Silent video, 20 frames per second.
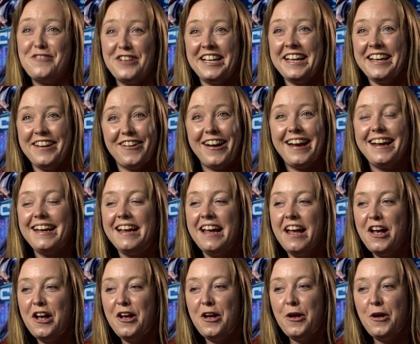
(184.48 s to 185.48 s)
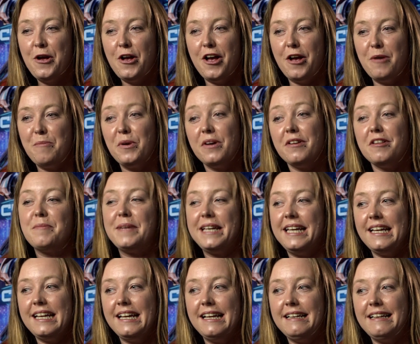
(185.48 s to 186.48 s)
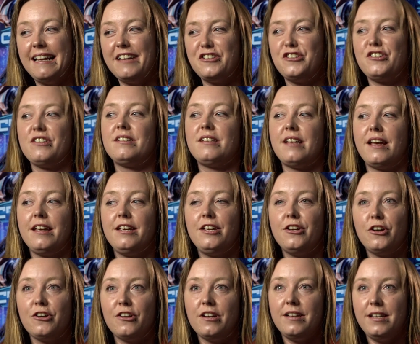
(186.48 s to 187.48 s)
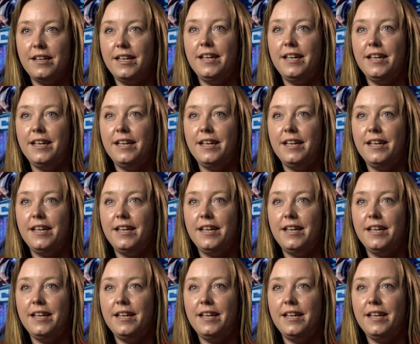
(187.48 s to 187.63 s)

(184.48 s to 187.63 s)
really great. But at the beginning, let's just say you're going to